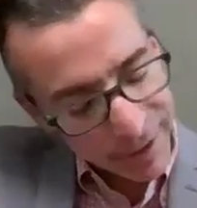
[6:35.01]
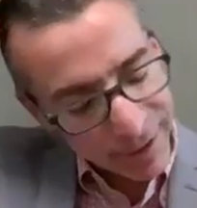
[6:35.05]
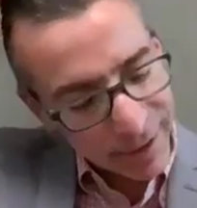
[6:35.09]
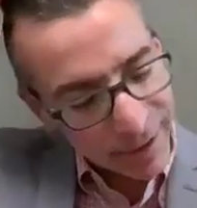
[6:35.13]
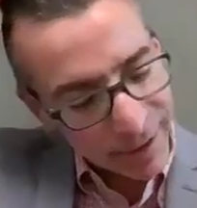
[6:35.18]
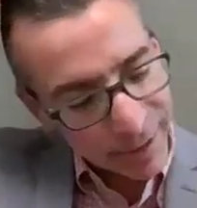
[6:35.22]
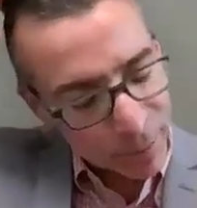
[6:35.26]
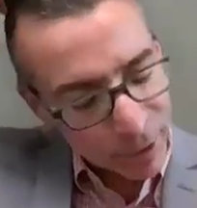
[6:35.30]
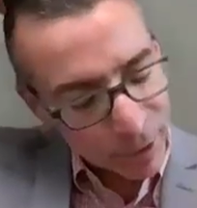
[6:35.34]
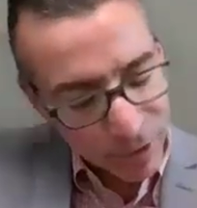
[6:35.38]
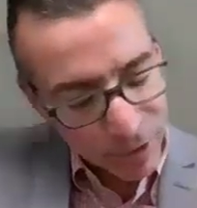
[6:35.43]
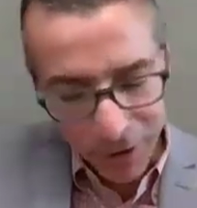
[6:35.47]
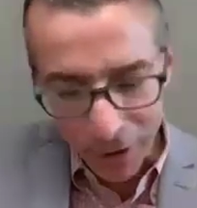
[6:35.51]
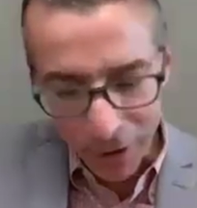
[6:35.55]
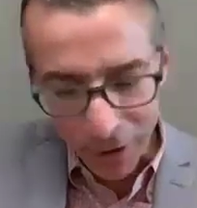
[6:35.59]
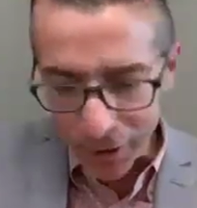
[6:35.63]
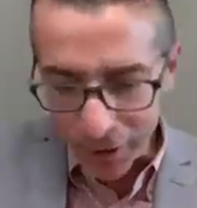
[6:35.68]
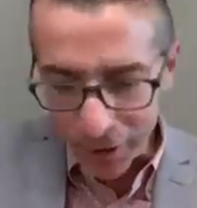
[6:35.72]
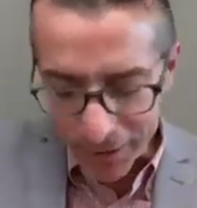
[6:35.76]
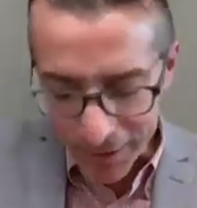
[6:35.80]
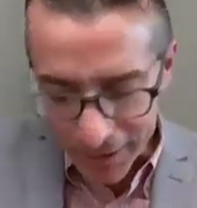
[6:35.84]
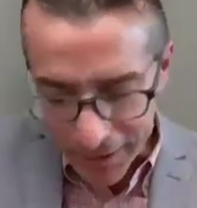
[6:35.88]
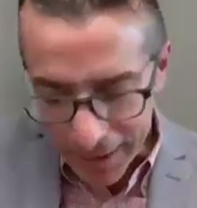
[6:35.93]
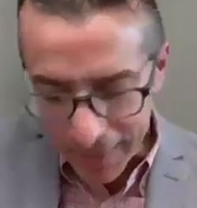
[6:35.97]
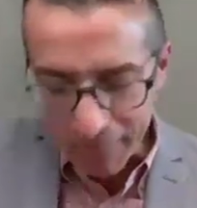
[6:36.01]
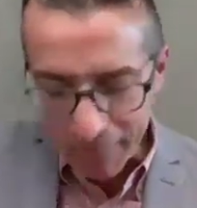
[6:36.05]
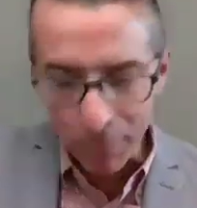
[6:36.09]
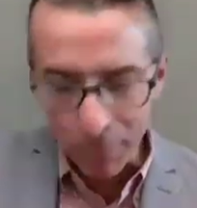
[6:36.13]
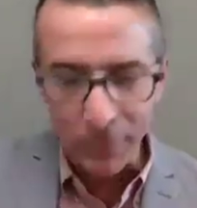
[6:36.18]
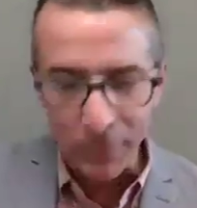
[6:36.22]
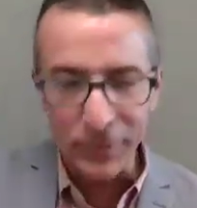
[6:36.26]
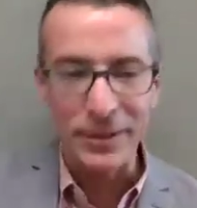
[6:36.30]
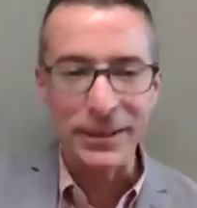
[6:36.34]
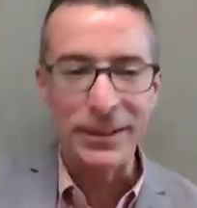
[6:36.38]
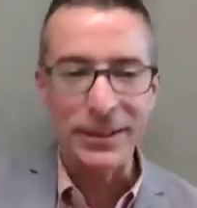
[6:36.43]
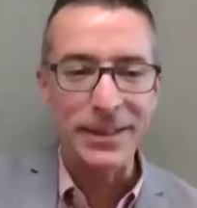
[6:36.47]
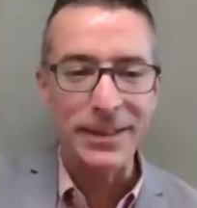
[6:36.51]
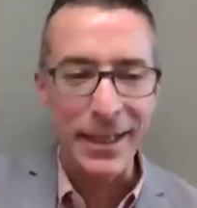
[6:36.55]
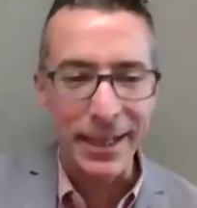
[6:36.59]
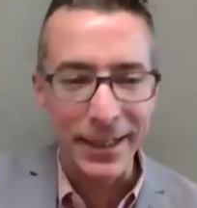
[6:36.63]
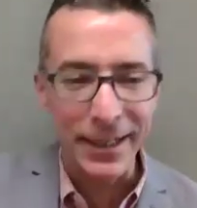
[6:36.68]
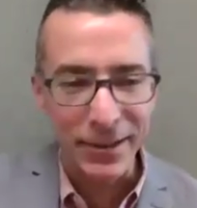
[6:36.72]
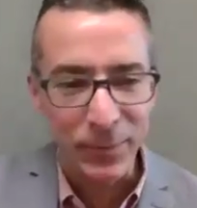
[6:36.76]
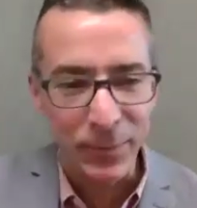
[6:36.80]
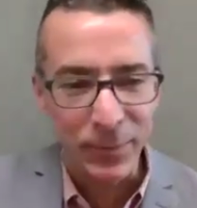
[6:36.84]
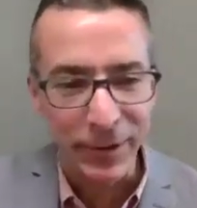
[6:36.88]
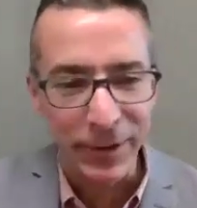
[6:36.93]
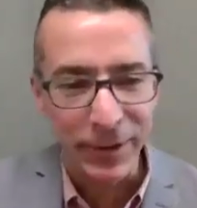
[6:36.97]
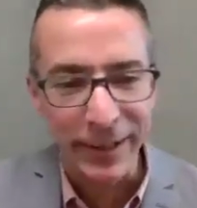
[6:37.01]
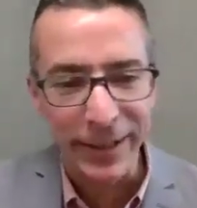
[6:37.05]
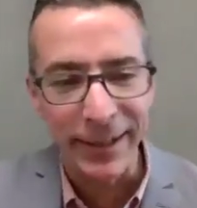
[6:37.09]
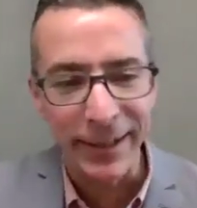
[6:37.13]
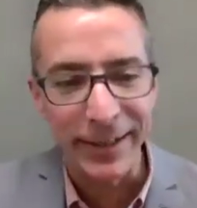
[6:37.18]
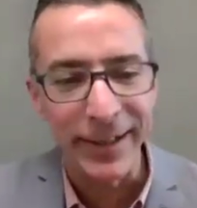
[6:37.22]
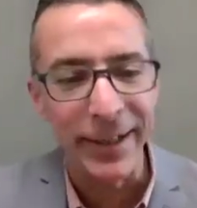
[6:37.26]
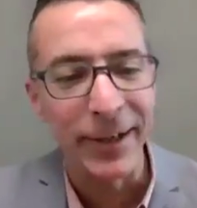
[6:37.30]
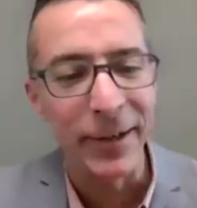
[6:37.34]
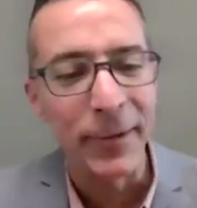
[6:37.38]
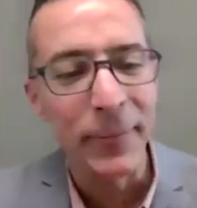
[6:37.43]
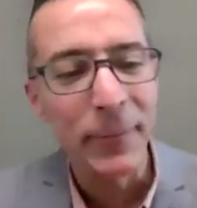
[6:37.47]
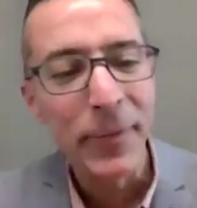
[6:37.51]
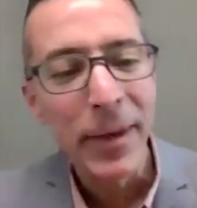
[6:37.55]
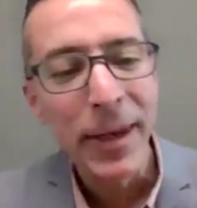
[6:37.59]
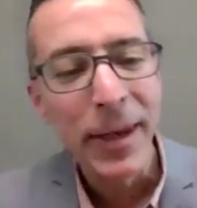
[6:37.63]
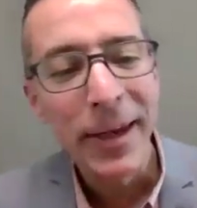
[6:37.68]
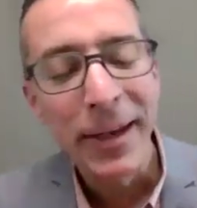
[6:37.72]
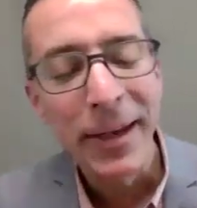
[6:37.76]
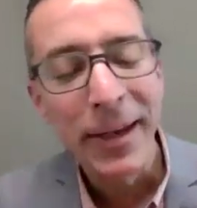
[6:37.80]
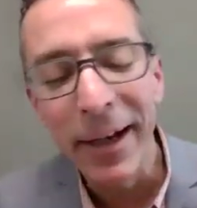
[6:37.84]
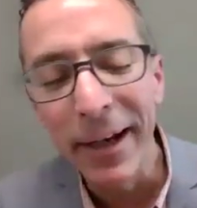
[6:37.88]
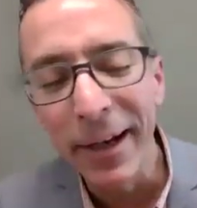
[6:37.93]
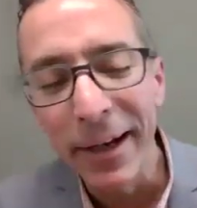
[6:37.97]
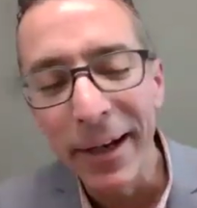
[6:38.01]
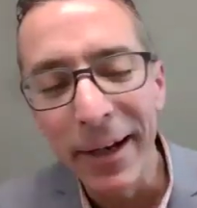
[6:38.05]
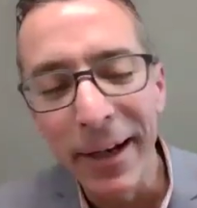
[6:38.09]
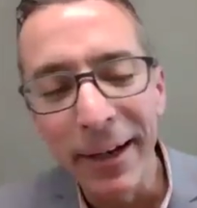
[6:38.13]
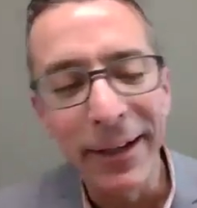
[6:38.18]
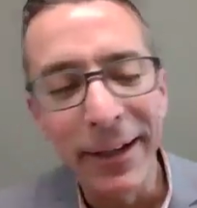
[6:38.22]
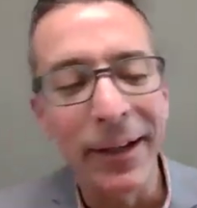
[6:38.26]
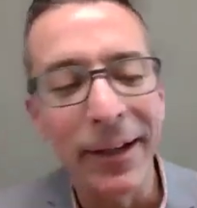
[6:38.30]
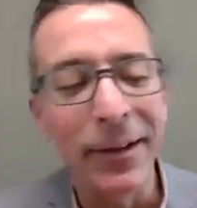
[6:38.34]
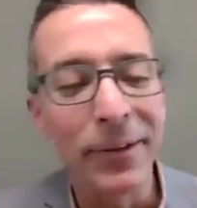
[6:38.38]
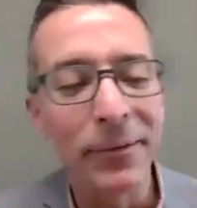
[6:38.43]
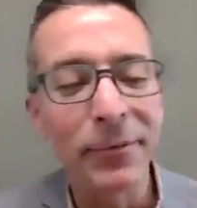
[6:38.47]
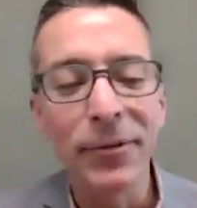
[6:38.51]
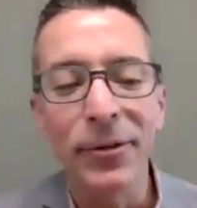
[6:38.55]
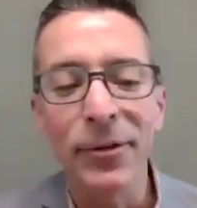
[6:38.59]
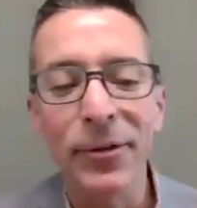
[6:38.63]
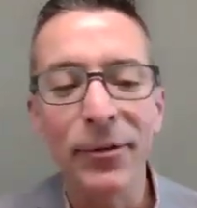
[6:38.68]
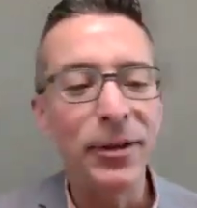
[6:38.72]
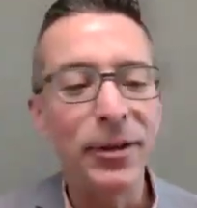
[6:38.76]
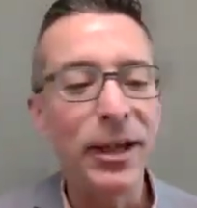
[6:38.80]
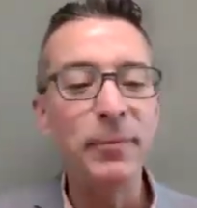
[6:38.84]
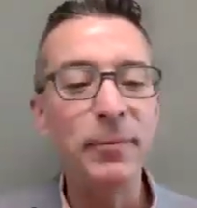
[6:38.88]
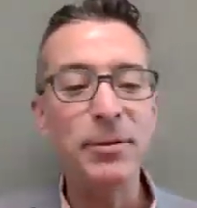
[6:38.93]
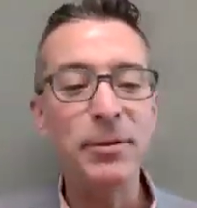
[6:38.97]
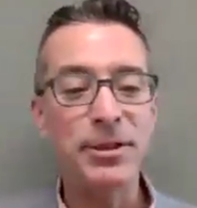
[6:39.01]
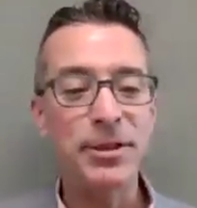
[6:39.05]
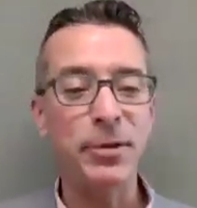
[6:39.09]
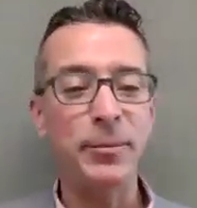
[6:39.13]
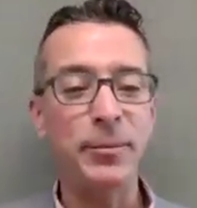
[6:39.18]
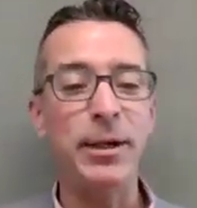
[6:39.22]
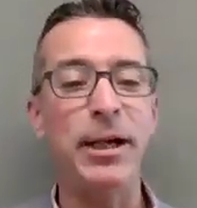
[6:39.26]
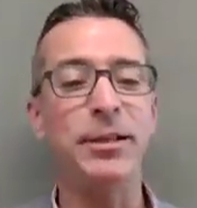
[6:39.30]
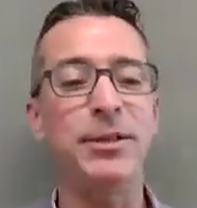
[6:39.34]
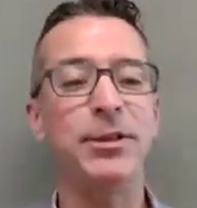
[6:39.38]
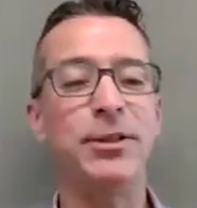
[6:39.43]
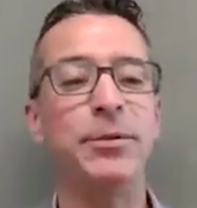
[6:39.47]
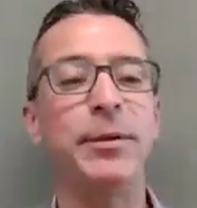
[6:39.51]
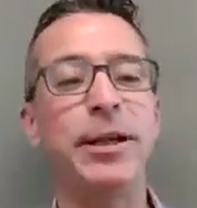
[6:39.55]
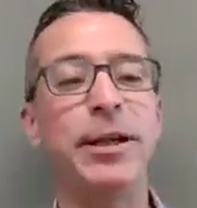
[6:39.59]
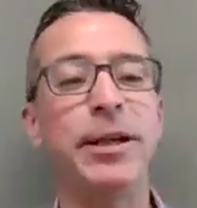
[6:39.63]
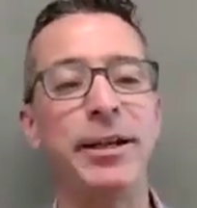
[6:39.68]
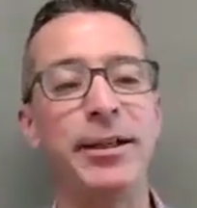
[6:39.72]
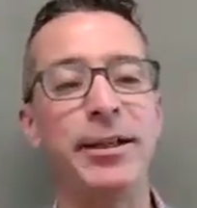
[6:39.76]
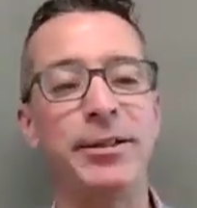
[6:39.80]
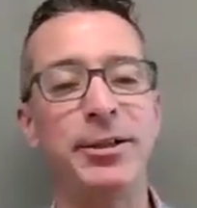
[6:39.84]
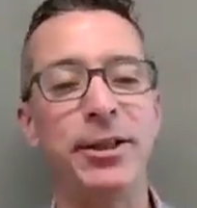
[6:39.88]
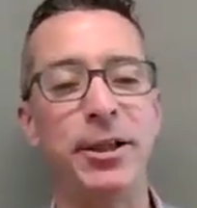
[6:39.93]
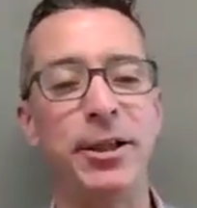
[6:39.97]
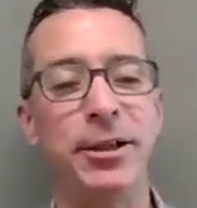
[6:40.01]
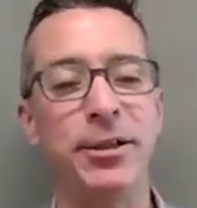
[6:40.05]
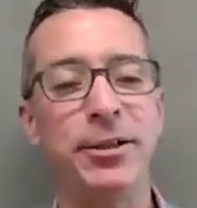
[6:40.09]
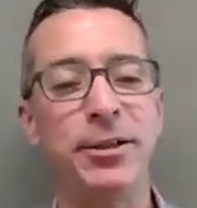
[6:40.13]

The book's called Unstoppable Success. We're gonna get there. You gave me so much, so we got to talk.